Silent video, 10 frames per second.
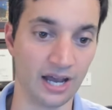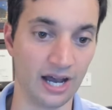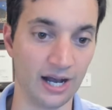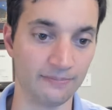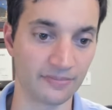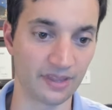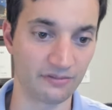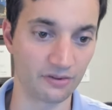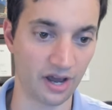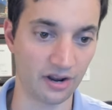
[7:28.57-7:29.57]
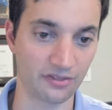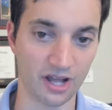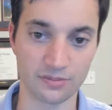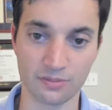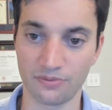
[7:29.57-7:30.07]
A few final
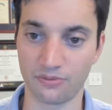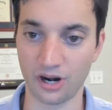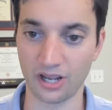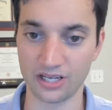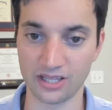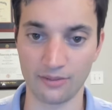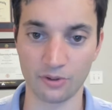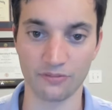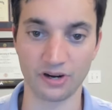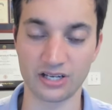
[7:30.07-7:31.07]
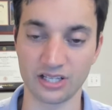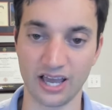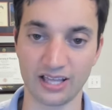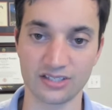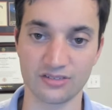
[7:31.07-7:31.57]
thoughts before I get to them. Don't forget to
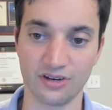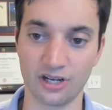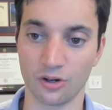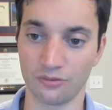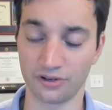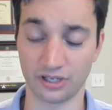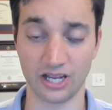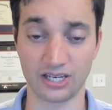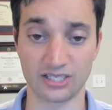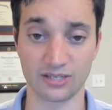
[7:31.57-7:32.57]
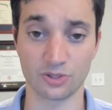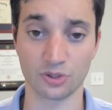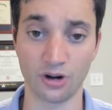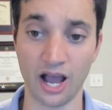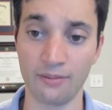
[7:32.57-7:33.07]
like this video. Don't forget to
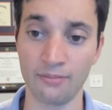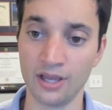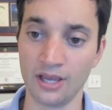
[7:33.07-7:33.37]
subscribe.